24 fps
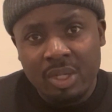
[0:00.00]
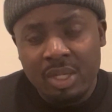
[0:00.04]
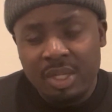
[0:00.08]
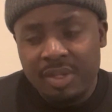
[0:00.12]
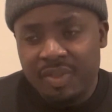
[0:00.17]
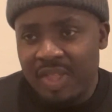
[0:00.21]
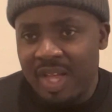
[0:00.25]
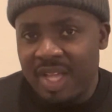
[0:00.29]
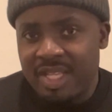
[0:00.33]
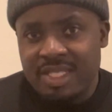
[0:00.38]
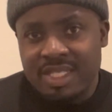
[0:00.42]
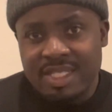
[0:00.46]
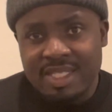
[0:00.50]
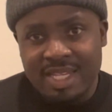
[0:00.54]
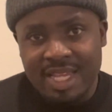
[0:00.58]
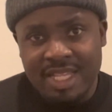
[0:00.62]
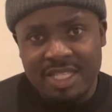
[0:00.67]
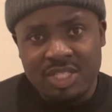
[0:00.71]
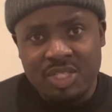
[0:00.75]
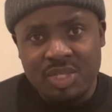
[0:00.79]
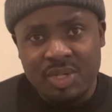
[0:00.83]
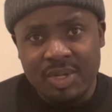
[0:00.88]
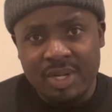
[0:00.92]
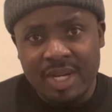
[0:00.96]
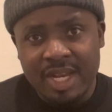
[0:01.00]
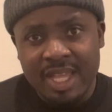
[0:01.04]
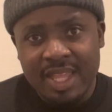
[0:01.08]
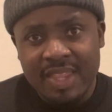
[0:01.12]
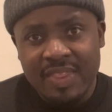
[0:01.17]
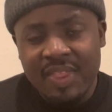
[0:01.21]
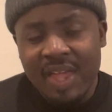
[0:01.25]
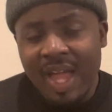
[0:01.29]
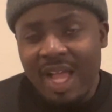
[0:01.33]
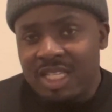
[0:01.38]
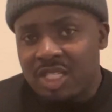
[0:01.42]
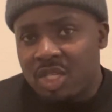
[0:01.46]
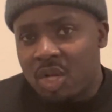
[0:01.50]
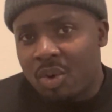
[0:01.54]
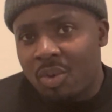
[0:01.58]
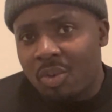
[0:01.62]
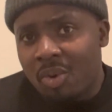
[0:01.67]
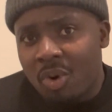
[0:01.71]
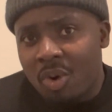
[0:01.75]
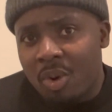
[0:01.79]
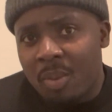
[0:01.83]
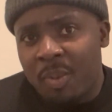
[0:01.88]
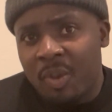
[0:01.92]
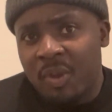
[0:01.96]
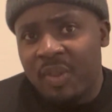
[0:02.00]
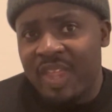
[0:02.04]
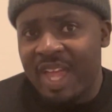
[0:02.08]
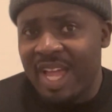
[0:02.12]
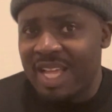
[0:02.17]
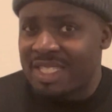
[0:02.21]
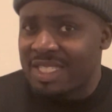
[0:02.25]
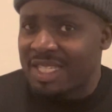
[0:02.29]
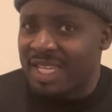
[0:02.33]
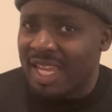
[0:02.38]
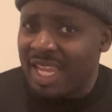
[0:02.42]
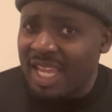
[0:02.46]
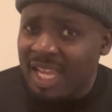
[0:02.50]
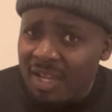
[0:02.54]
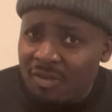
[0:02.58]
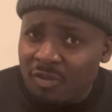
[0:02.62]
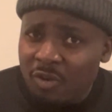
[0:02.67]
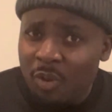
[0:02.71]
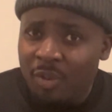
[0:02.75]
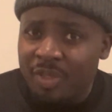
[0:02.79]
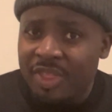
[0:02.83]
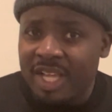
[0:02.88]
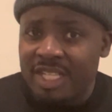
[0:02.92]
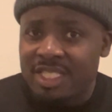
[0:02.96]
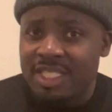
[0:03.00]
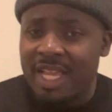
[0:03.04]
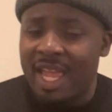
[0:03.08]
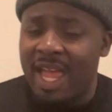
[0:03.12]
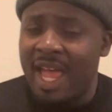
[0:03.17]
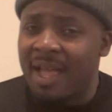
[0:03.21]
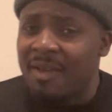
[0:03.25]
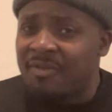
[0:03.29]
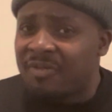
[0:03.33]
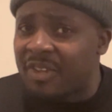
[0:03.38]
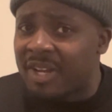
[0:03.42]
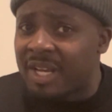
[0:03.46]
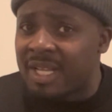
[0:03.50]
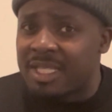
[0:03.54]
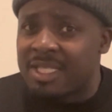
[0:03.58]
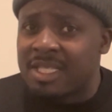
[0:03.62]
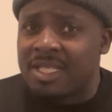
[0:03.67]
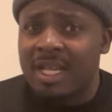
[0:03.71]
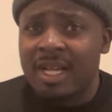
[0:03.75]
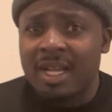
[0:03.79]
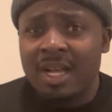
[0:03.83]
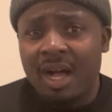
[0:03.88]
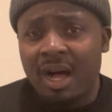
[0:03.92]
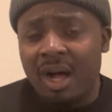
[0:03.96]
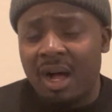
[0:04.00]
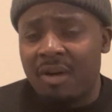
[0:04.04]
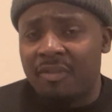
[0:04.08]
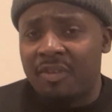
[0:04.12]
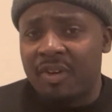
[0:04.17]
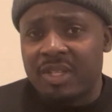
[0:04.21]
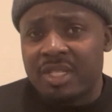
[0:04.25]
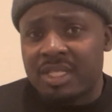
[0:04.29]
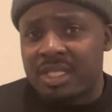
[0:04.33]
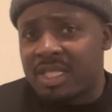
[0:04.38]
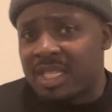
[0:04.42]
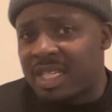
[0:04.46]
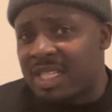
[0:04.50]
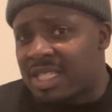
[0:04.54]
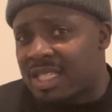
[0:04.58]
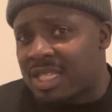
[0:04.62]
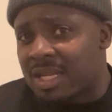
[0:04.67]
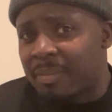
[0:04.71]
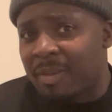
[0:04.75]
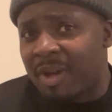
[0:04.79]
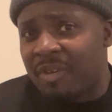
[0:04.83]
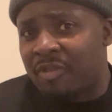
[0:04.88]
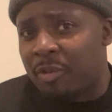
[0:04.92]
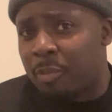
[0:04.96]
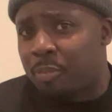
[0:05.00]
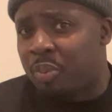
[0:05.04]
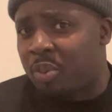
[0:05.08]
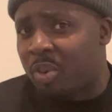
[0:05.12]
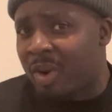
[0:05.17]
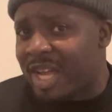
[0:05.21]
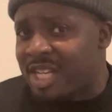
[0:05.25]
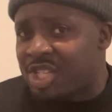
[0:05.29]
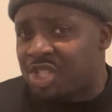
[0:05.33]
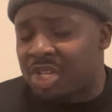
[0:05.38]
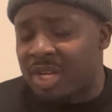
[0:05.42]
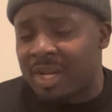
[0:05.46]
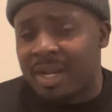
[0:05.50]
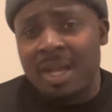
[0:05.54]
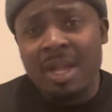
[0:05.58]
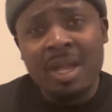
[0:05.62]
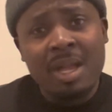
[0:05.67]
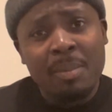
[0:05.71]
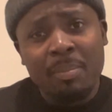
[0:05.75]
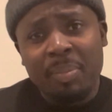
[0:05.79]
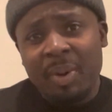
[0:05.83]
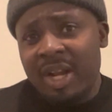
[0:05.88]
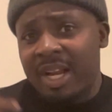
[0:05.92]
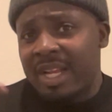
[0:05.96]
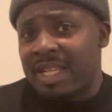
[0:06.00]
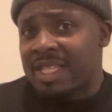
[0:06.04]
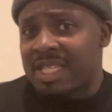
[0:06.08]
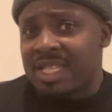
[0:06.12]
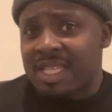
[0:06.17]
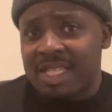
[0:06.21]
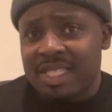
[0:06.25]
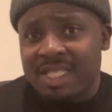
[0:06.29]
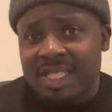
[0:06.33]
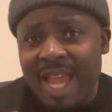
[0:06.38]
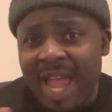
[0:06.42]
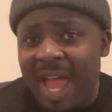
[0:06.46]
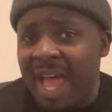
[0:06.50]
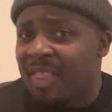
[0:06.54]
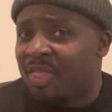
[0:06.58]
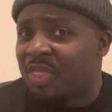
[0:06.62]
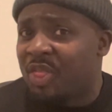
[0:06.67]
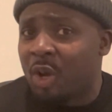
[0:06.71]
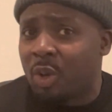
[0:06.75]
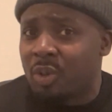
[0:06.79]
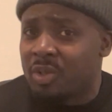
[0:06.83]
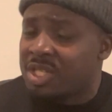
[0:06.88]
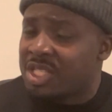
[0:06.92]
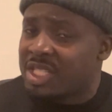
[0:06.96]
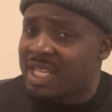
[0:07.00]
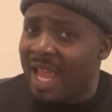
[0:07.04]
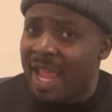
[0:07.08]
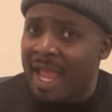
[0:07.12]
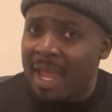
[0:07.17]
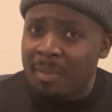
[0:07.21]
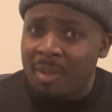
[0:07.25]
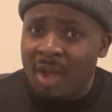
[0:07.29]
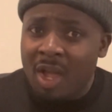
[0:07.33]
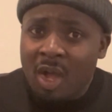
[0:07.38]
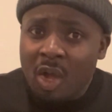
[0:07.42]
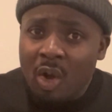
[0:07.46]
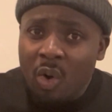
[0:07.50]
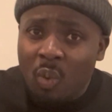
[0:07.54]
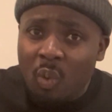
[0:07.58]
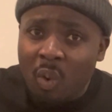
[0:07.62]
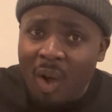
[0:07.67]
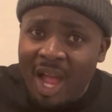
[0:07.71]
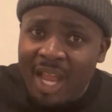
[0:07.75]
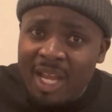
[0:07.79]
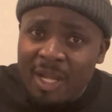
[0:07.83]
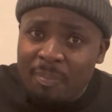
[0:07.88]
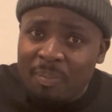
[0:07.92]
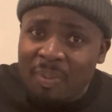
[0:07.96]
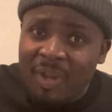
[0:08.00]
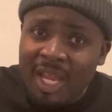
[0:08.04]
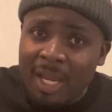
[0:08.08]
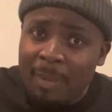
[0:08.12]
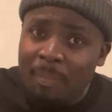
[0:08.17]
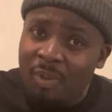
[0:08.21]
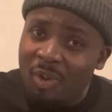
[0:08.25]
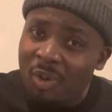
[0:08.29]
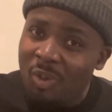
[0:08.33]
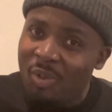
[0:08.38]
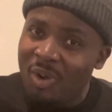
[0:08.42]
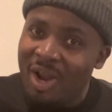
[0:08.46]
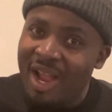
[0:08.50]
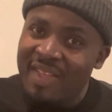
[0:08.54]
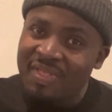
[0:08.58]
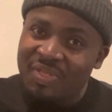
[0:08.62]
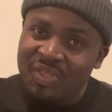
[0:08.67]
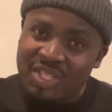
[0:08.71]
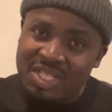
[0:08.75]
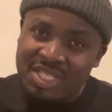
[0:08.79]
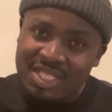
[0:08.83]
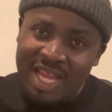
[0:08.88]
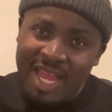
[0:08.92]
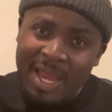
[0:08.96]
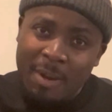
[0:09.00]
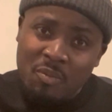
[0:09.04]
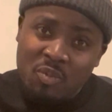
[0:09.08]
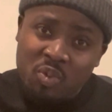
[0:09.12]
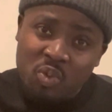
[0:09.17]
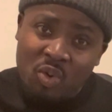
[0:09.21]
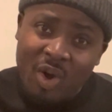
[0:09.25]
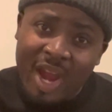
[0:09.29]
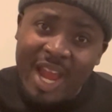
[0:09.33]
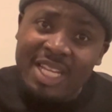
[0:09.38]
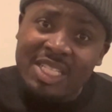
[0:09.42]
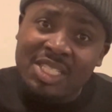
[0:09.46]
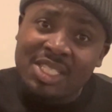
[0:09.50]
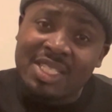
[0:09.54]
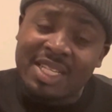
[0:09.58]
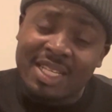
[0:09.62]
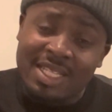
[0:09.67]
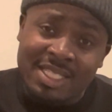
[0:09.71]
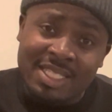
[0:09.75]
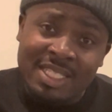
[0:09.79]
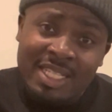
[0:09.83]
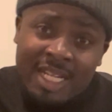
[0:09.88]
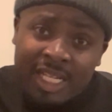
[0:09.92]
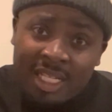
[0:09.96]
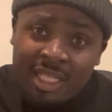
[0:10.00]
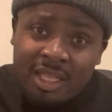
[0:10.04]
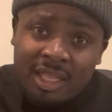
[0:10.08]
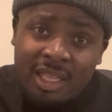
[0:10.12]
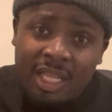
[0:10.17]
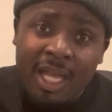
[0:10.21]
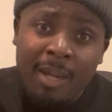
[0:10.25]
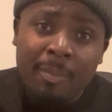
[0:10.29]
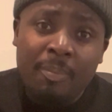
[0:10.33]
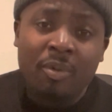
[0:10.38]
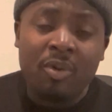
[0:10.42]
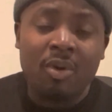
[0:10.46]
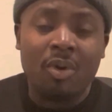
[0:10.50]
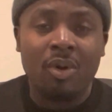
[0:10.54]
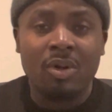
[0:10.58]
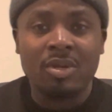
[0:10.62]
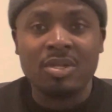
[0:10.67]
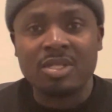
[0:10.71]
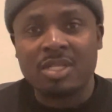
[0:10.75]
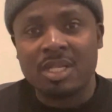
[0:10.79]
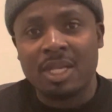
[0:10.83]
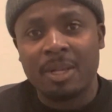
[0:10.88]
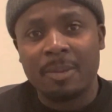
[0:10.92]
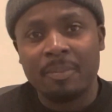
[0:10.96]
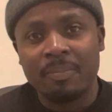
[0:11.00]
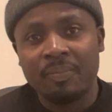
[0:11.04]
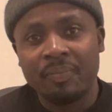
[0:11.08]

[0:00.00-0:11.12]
that's censored. That's horrible. That's evil. That's evidence of a system of oppression. But instead, those same white people, right, the same racist liberals,